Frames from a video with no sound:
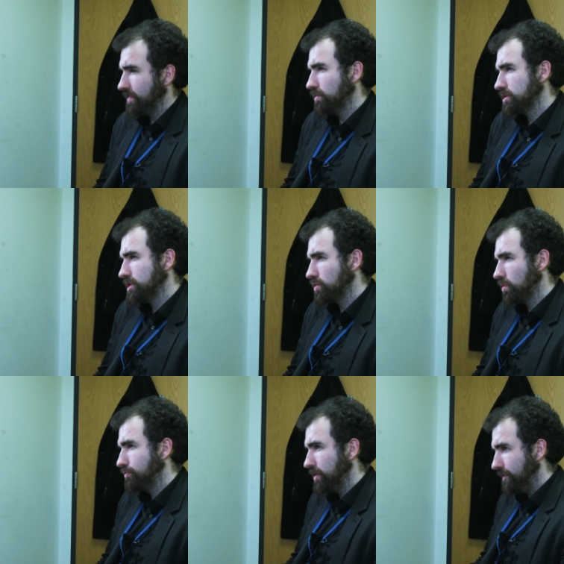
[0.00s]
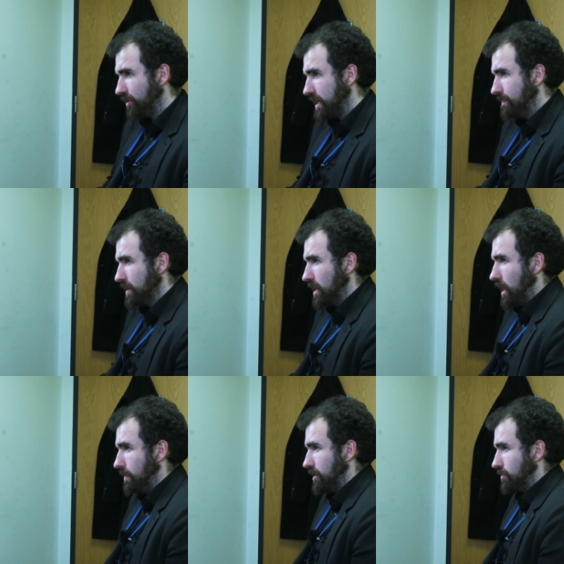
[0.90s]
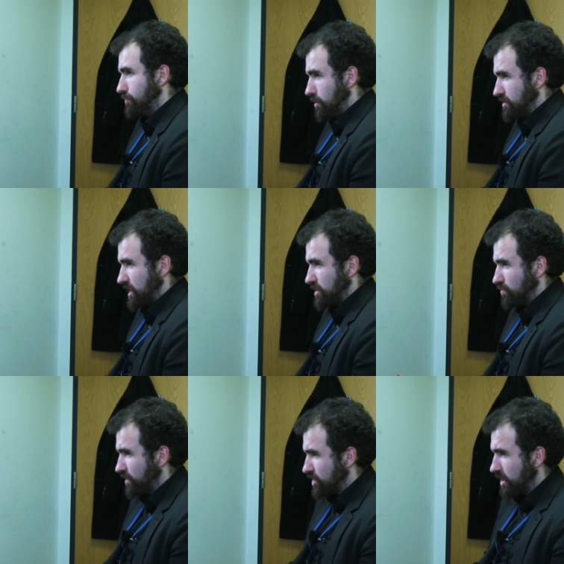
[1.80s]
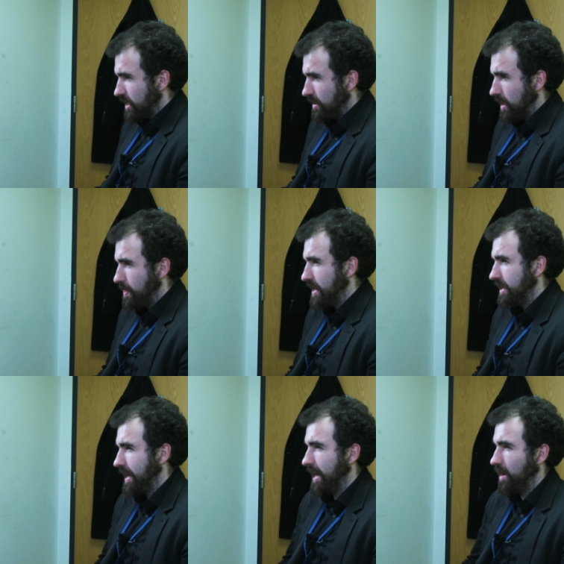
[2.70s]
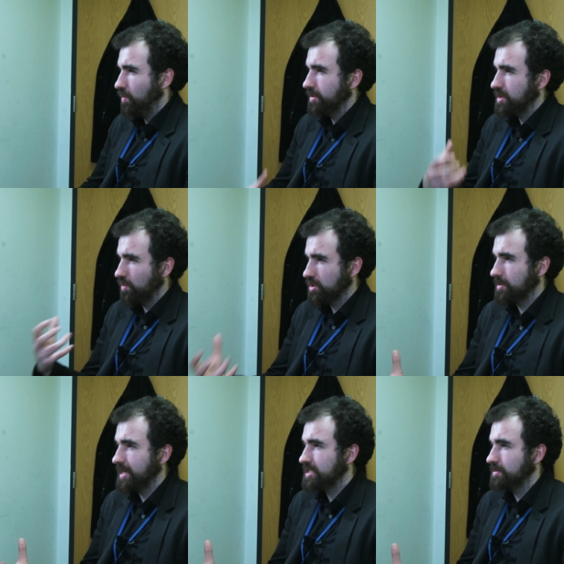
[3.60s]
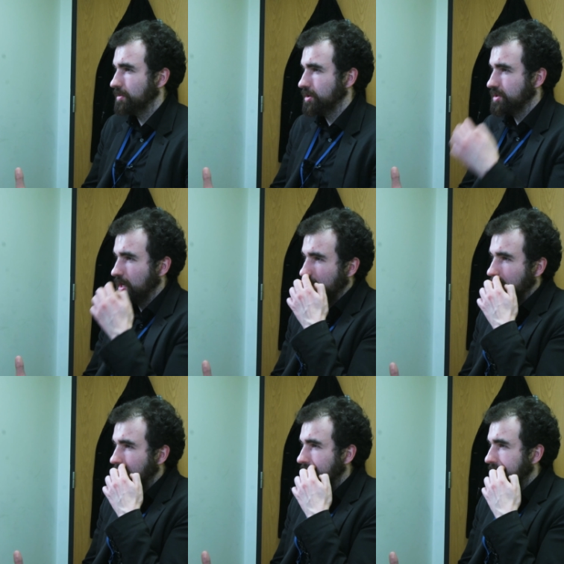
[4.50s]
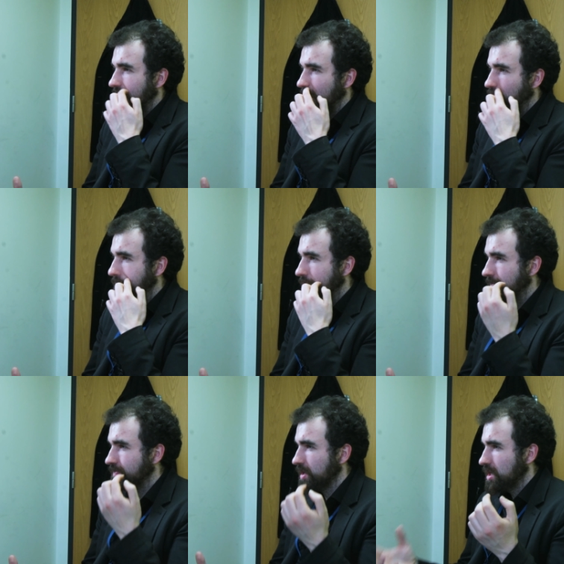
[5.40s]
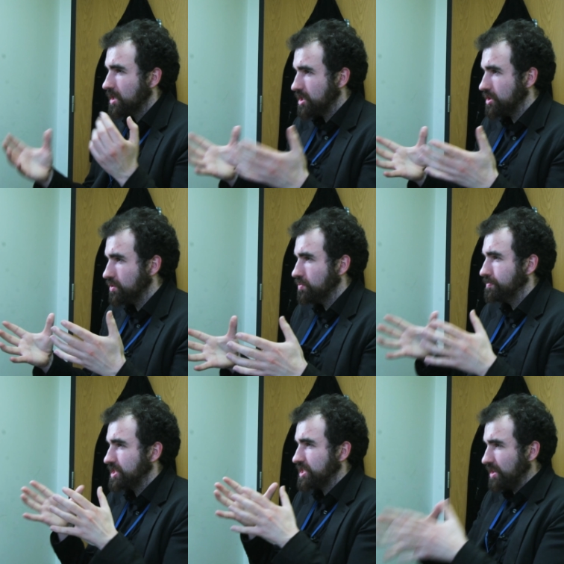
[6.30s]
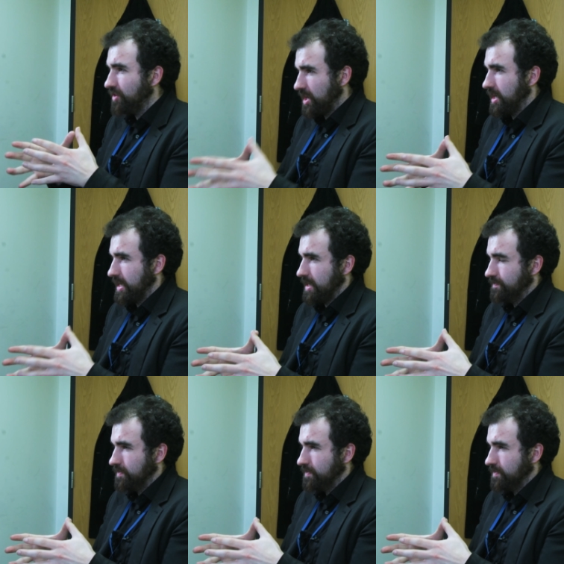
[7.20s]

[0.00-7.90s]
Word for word: I wanted to talk briefly about the process originally, and then how the automated mode can help you specifically